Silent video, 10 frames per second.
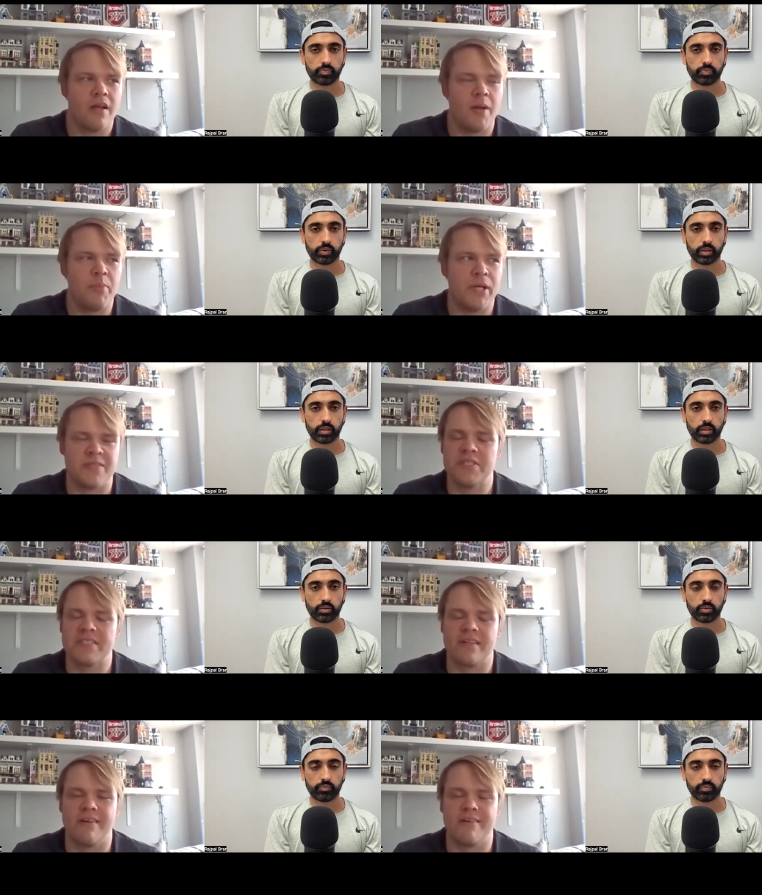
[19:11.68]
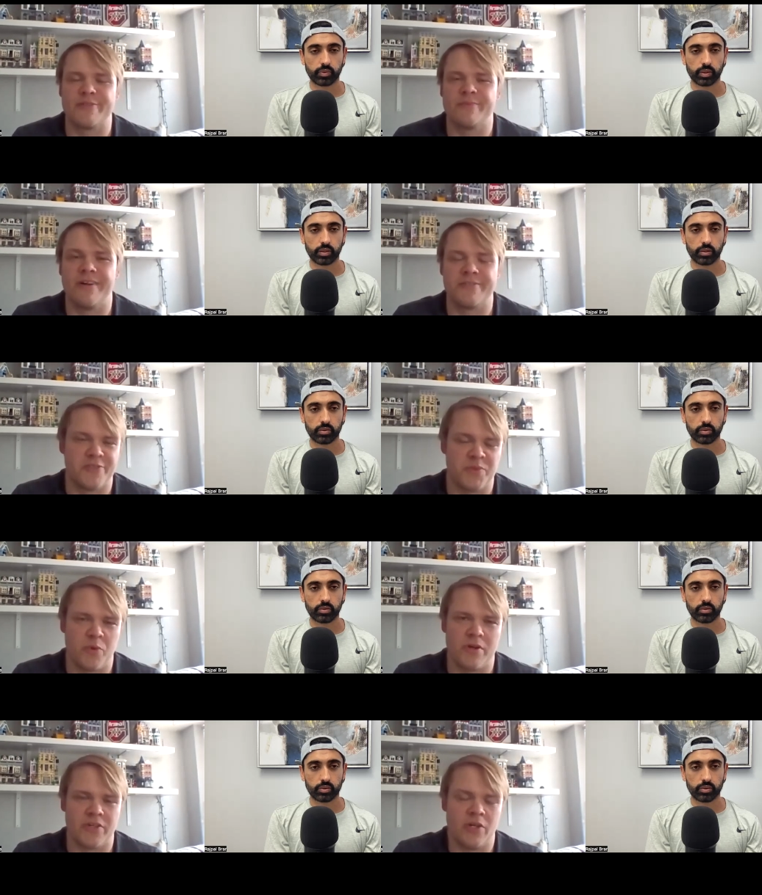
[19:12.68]
Speaker 1: uh, pessimistic Arsenal, Arsenal
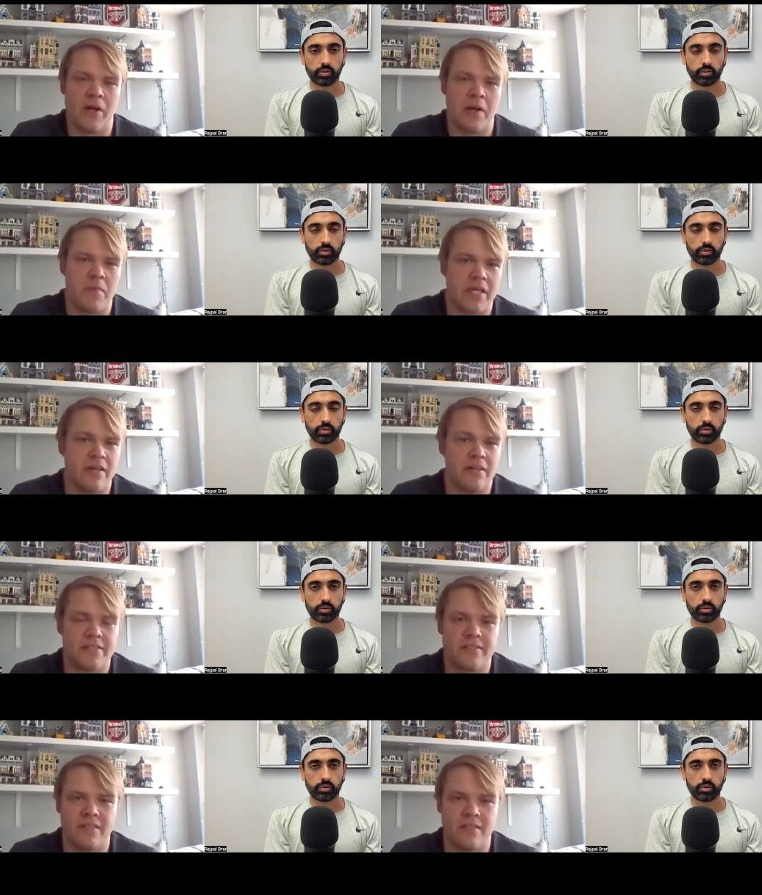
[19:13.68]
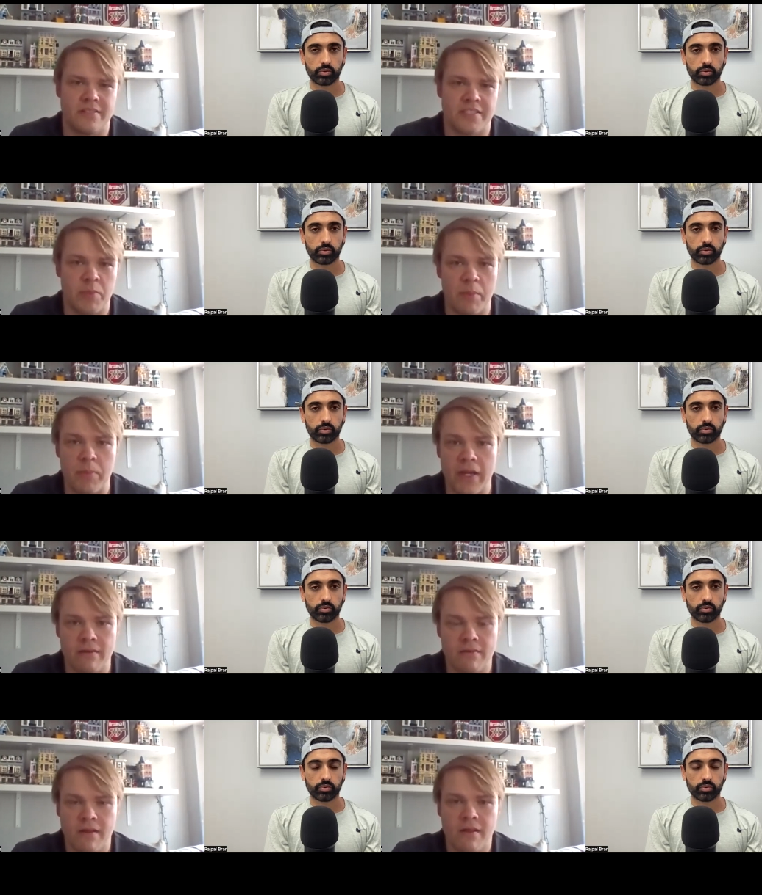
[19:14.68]
supporters are going to want to make here is to, is to
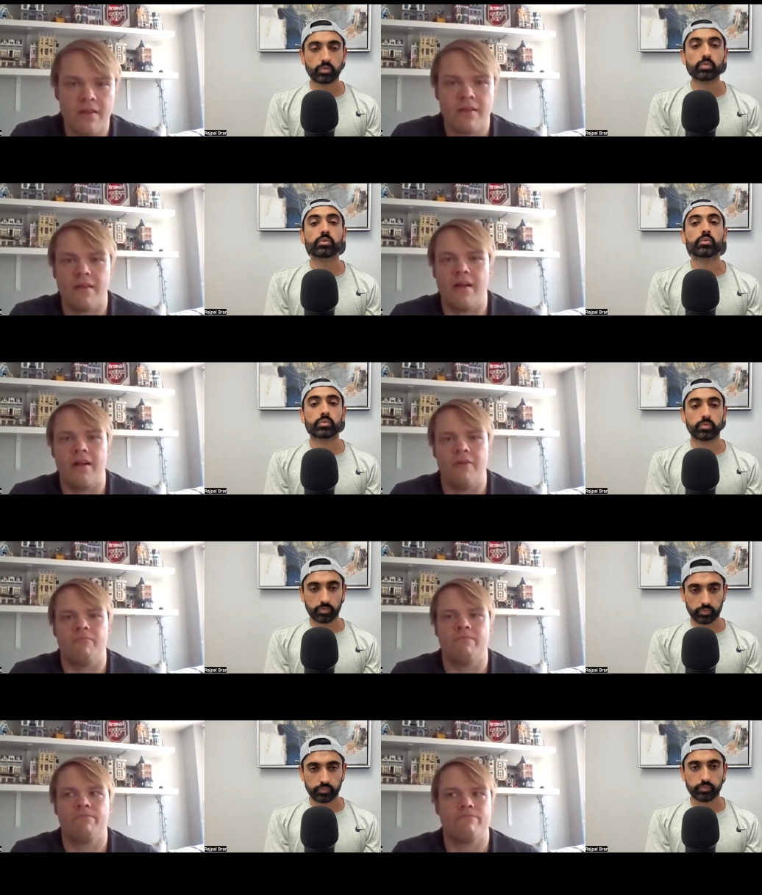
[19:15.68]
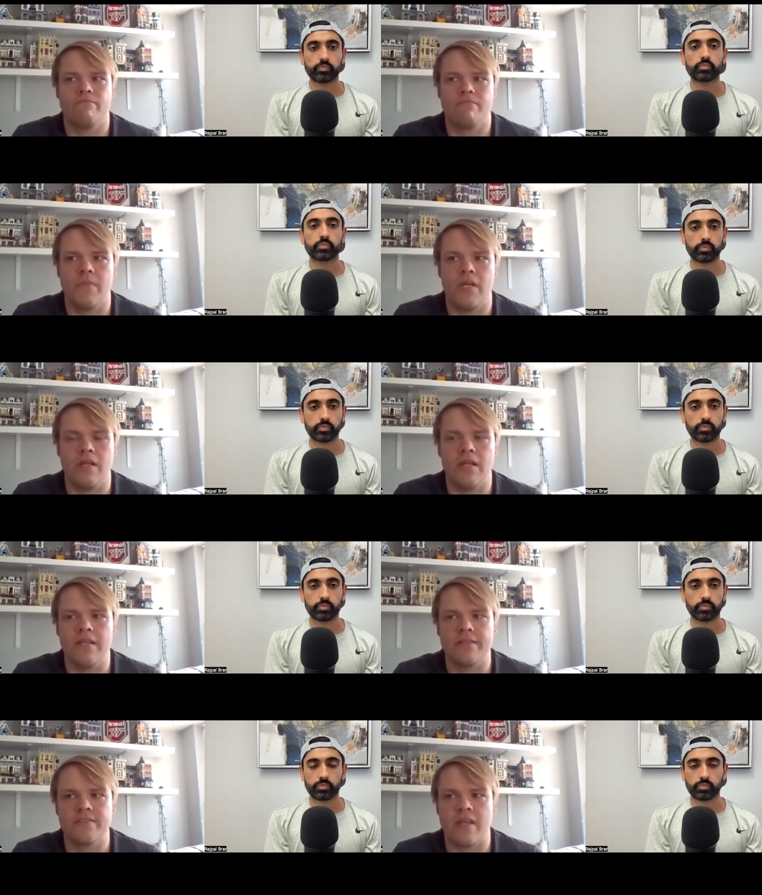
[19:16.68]
Pepe. Um, and
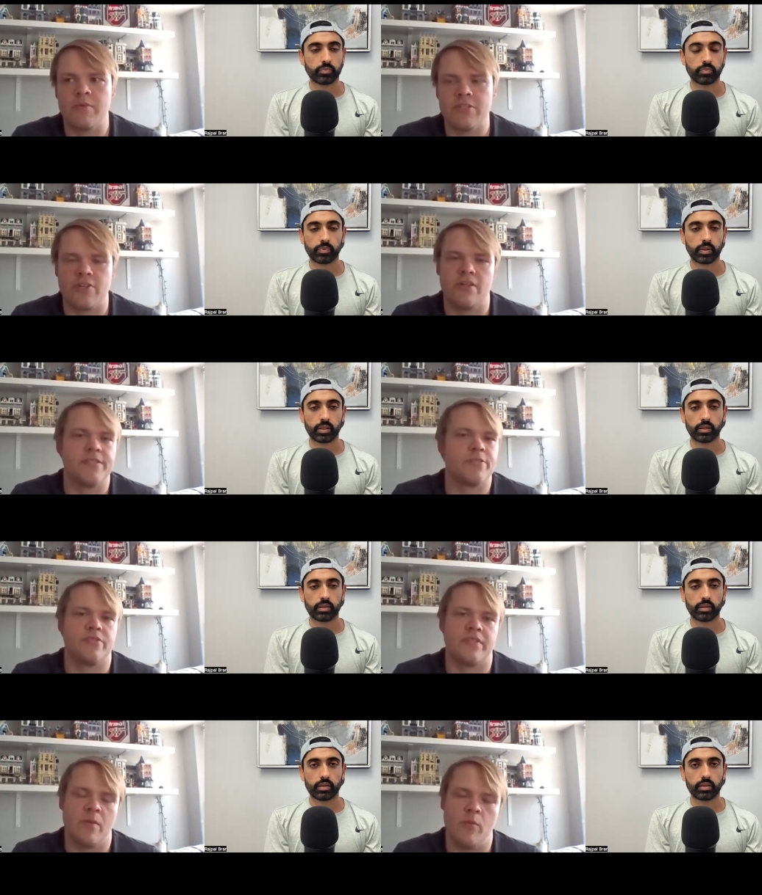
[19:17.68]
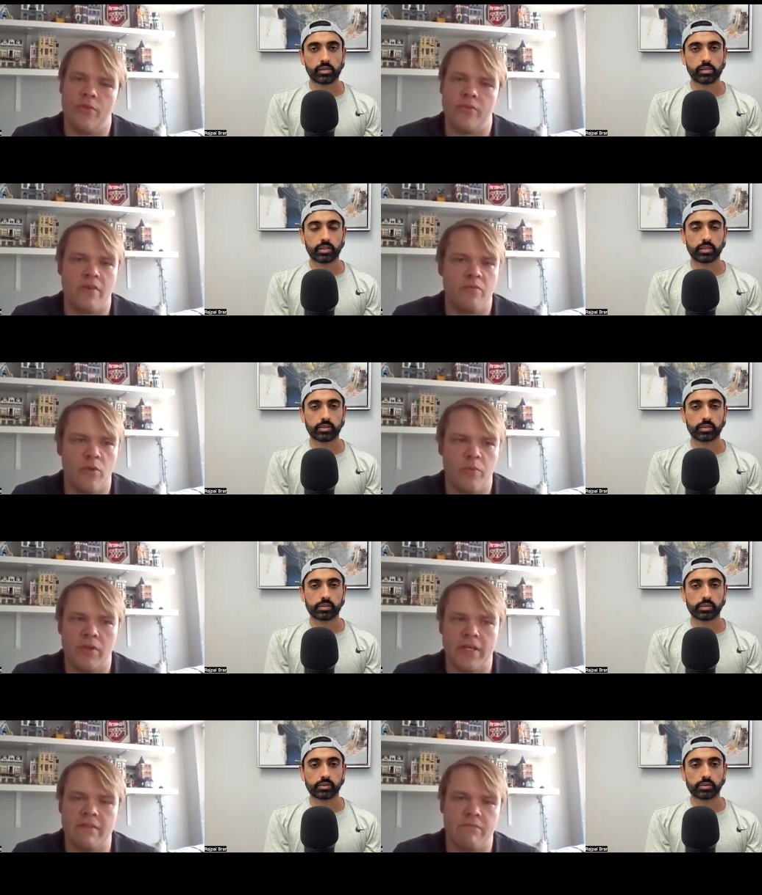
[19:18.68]
it's, I mean, sure, it's interesting. They both they both
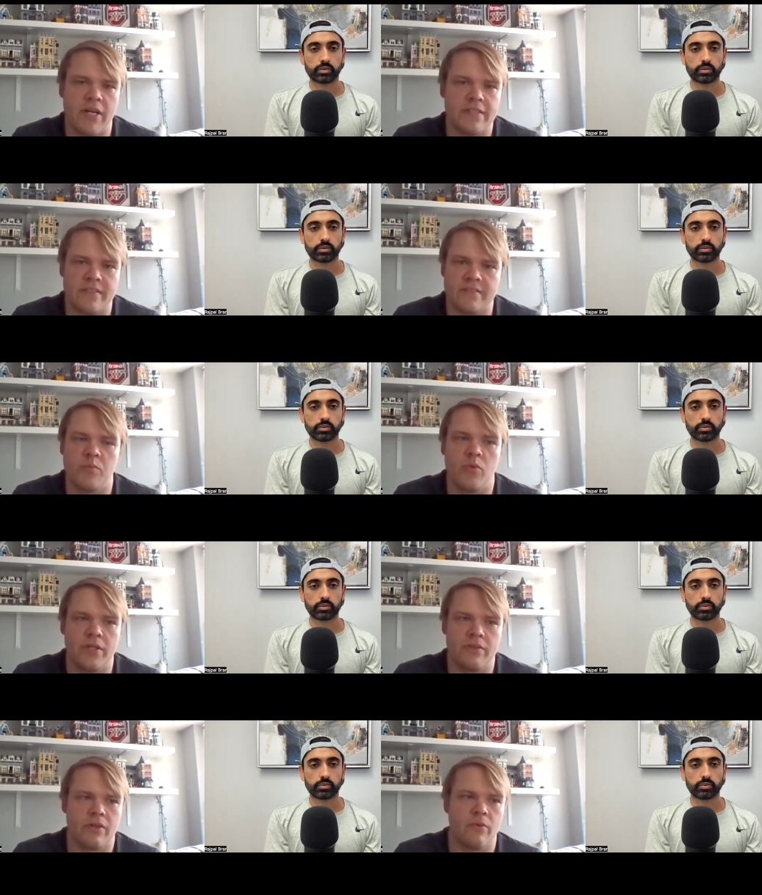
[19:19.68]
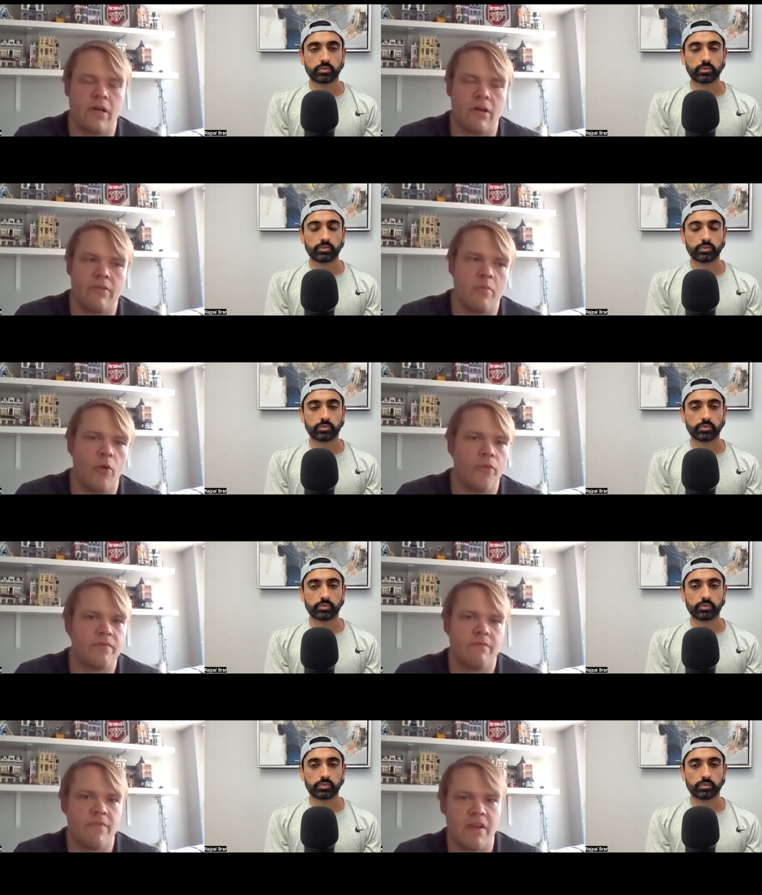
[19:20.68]
played in France at some point in their career. They both
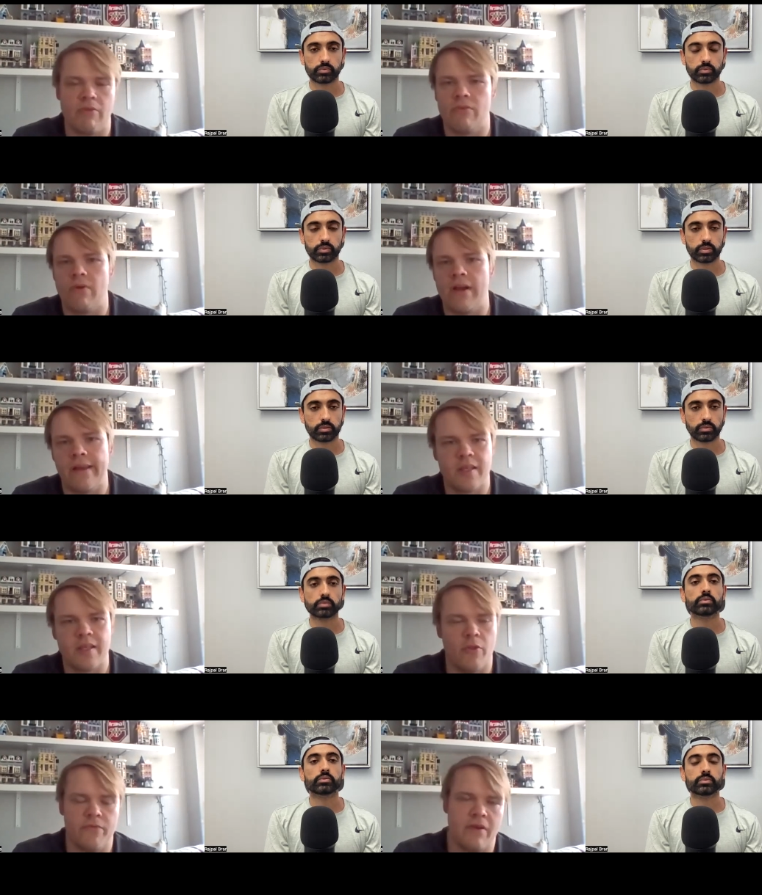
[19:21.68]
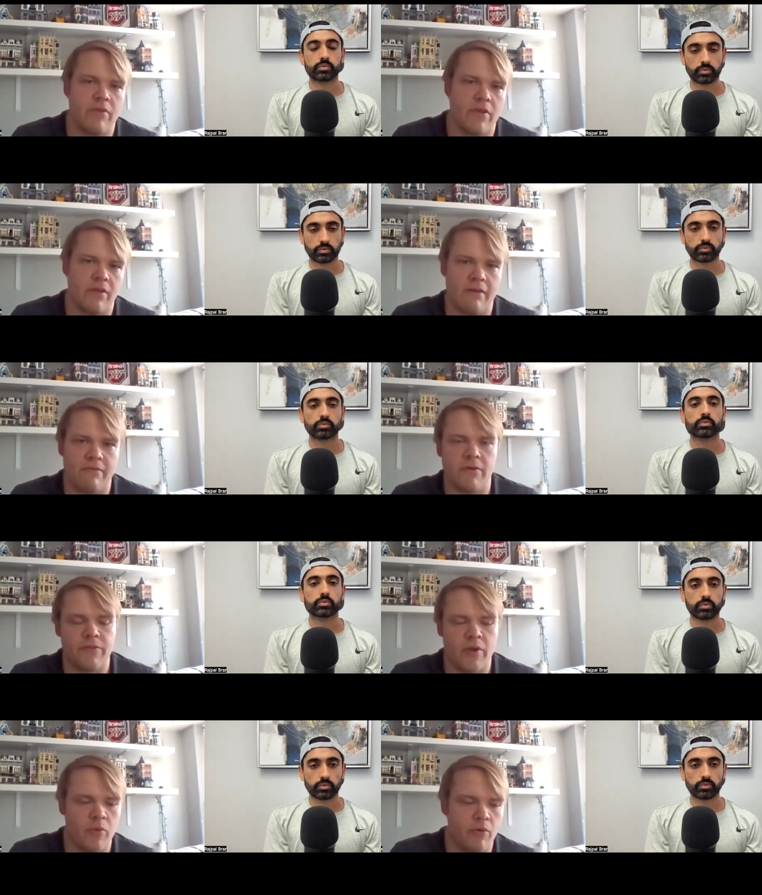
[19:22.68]
favor the right. They both favor their left
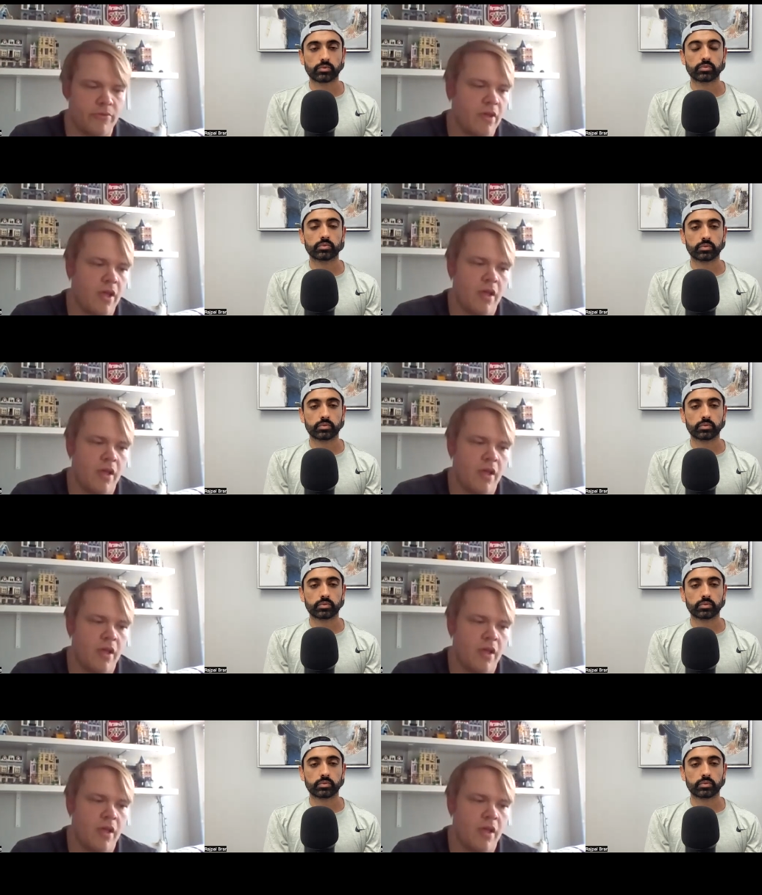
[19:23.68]
foot. They're both,